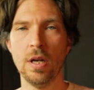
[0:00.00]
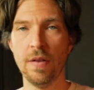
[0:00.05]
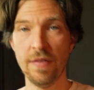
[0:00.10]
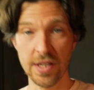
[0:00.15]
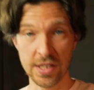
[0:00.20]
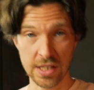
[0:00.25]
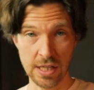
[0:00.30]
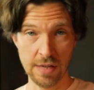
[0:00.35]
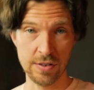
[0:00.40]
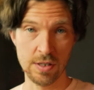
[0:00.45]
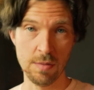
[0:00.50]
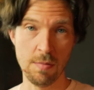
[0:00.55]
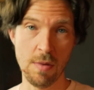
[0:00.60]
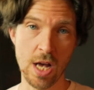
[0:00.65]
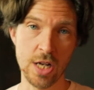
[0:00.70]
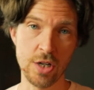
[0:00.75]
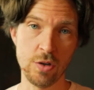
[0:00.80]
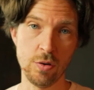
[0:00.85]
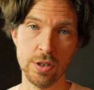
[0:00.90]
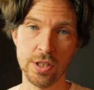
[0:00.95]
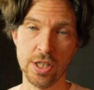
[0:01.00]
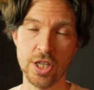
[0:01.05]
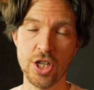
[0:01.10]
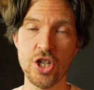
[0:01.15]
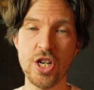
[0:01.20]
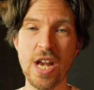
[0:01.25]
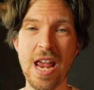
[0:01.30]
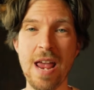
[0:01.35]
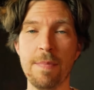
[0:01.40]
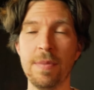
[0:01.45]
and this gives the modules a
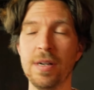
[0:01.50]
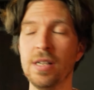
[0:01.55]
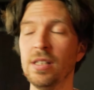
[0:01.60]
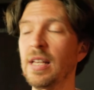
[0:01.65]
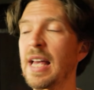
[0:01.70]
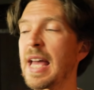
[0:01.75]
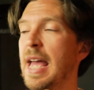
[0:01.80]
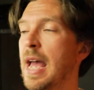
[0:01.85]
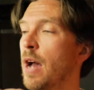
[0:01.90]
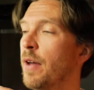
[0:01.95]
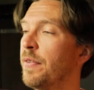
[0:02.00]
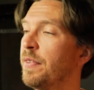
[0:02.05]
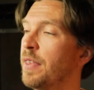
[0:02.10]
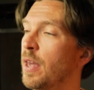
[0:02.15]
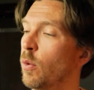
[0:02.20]
shape and layout